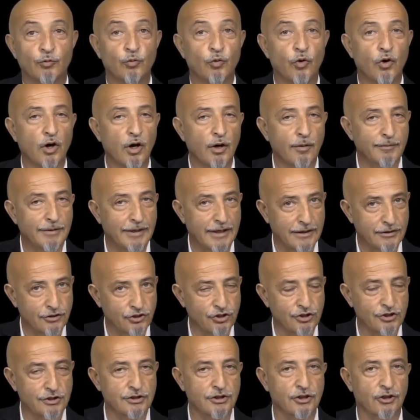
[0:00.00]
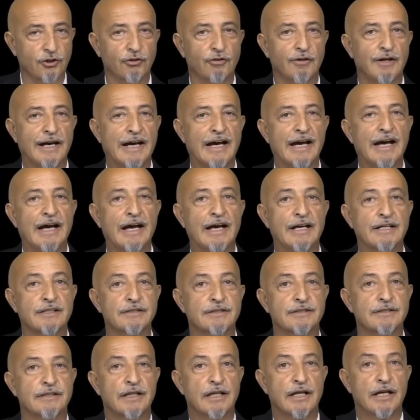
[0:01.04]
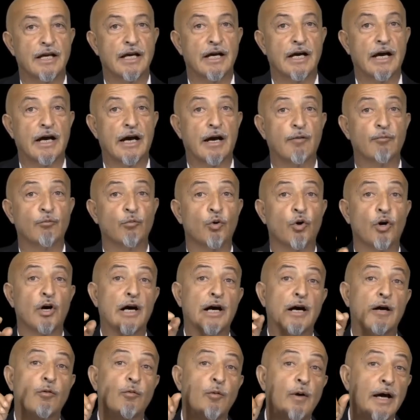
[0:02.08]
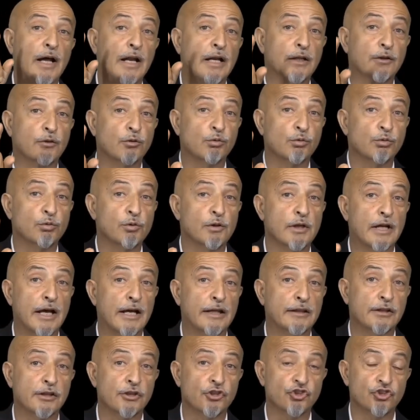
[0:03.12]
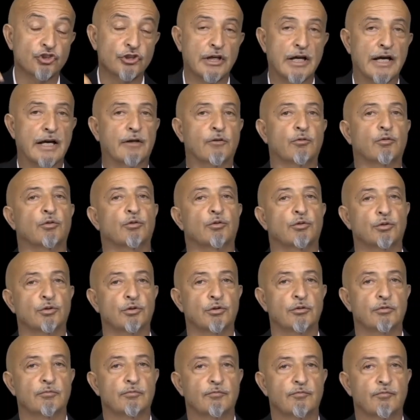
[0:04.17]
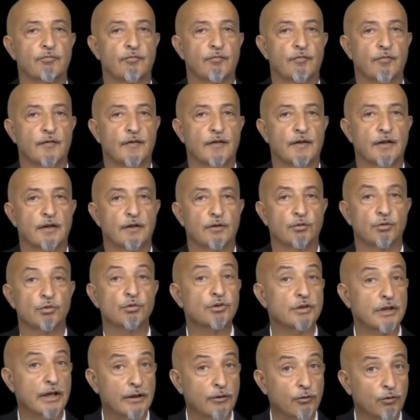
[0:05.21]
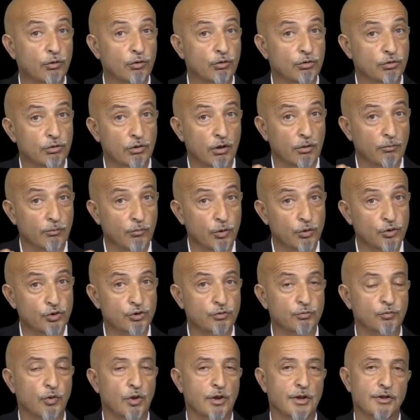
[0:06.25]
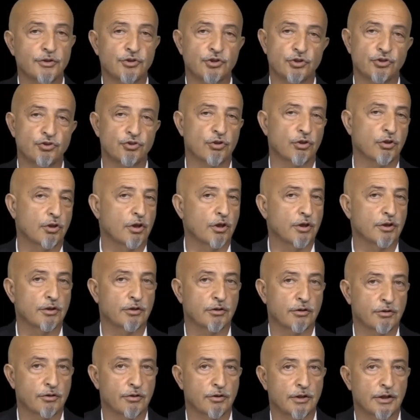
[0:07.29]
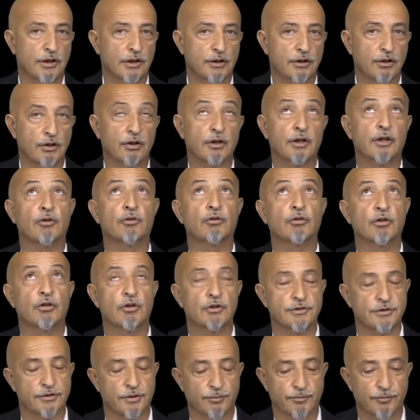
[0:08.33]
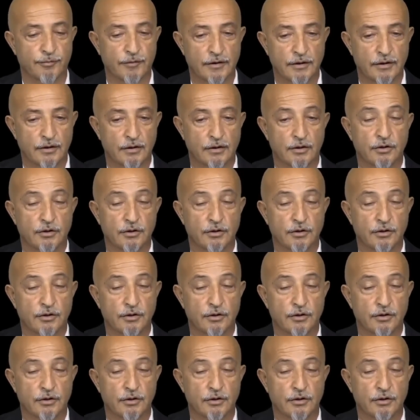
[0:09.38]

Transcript: means that's also there. But first, don't beat her. See how great tactics Allah taught us? Thank you again, God. See what God says.